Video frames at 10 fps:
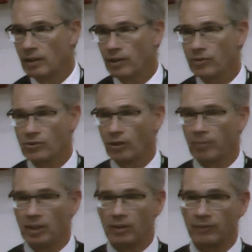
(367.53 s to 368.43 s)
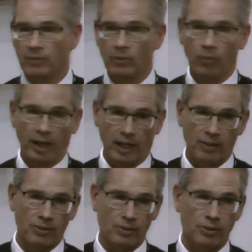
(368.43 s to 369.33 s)
in so many different
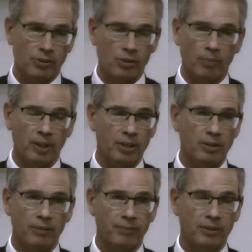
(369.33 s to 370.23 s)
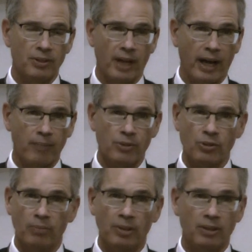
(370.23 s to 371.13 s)
ways, so many different times,
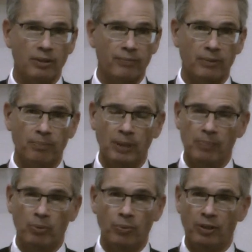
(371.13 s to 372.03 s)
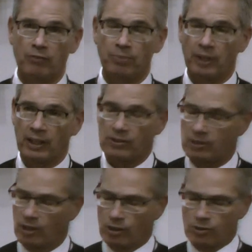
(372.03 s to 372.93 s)
so many different people, we have
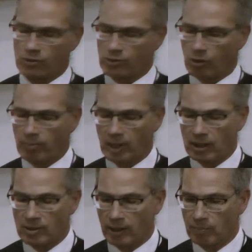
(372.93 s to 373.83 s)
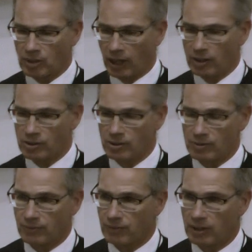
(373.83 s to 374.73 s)
placed so many temptations
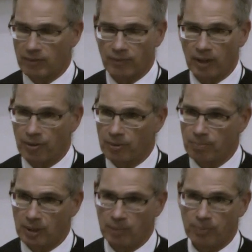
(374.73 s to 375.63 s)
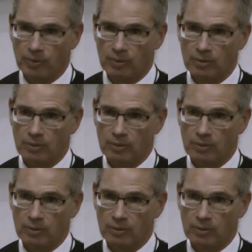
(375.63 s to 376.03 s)
in front of other people.